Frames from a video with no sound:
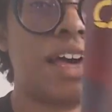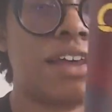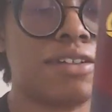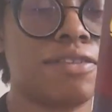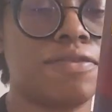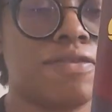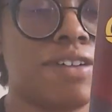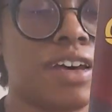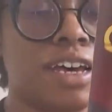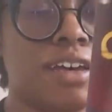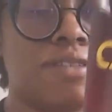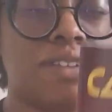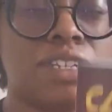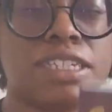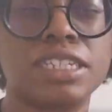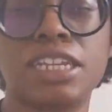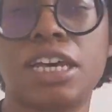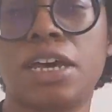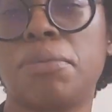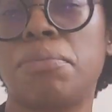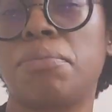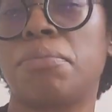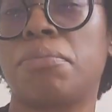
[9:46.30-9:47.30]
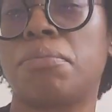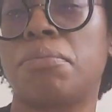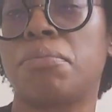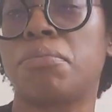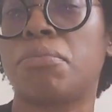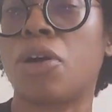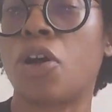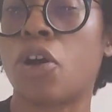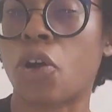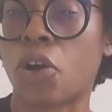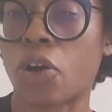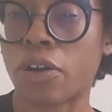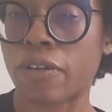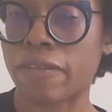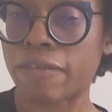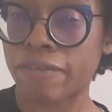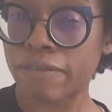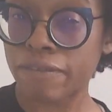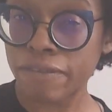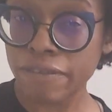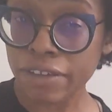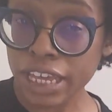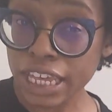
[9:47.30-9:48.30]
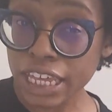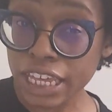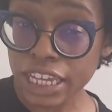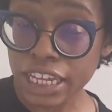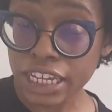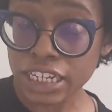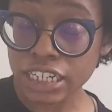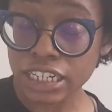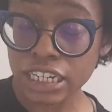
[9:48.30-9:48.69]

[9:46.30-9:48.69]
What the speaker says: out of 5. It's not perfect